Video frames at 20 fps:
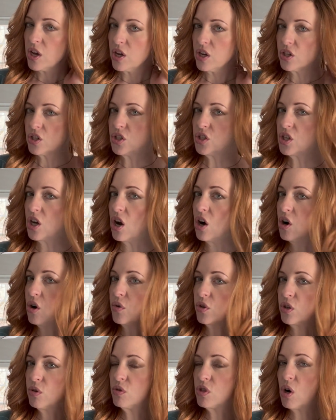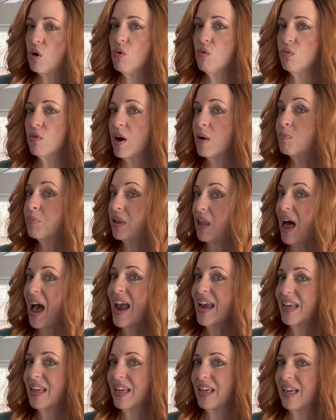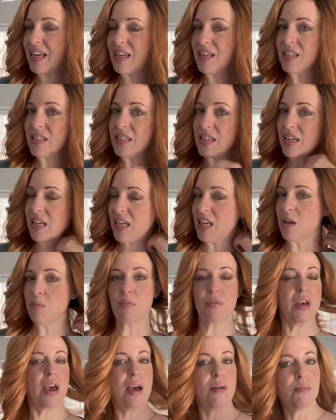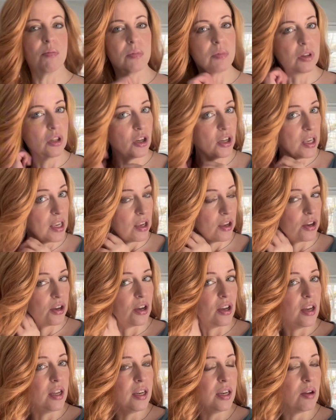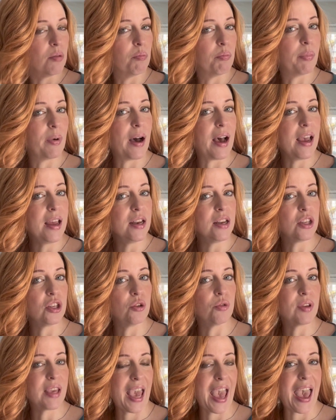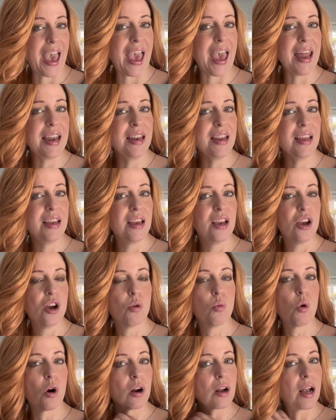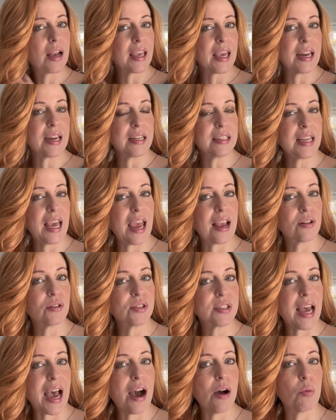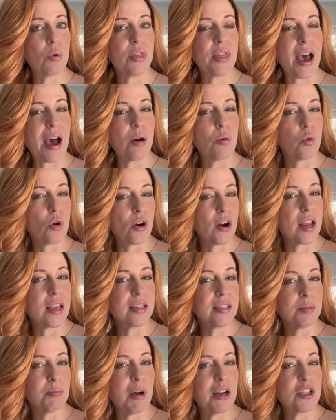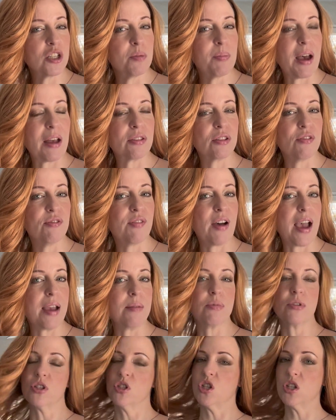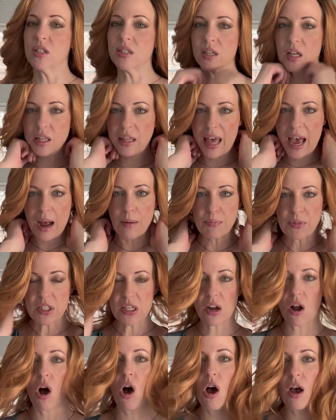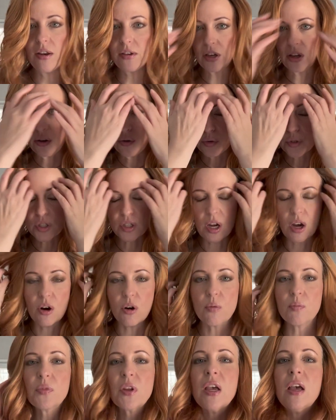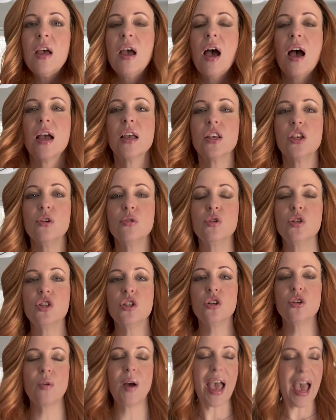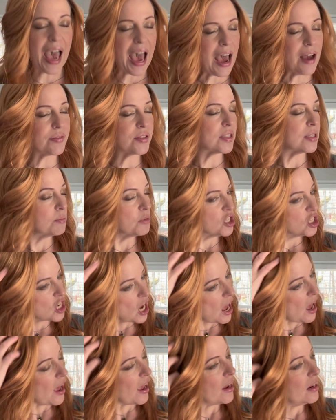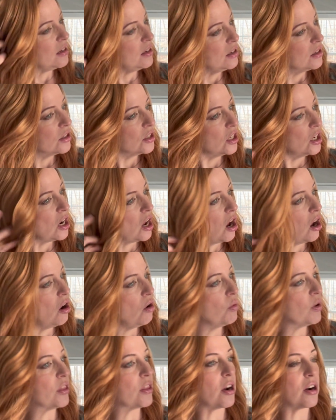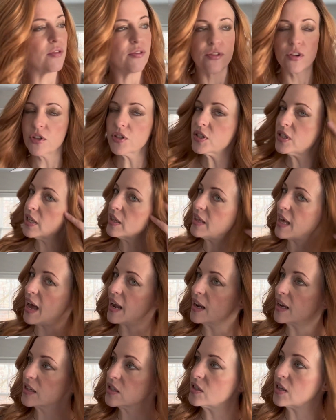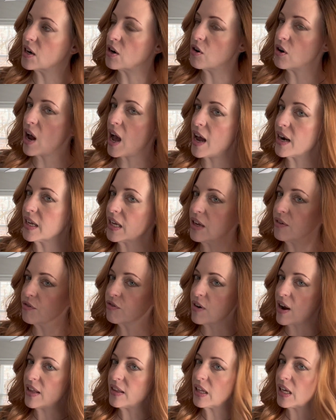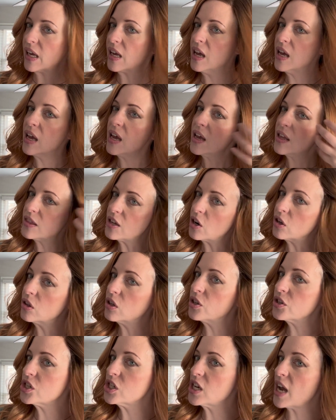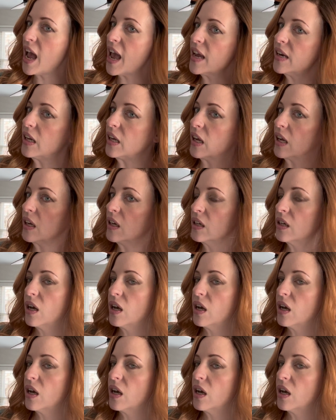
So you don't apply heat to keep them looking good, but you can work on getting tangles out without worrying as much about the fibers just collapsing on you. So you do have some shine, you know, with our full synthetics that are not heat-friendly. They're a little shiny.